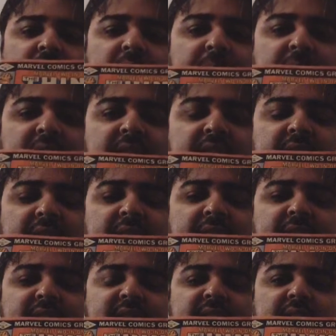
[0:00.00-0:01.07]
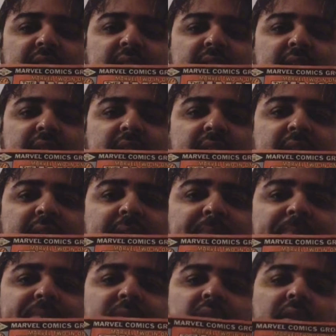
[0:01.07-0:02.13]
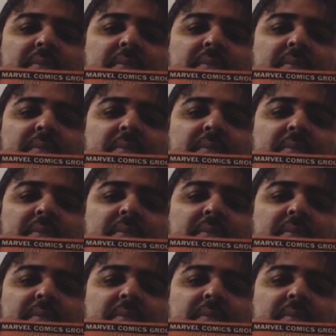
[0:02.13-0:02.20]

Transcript: but the thing is that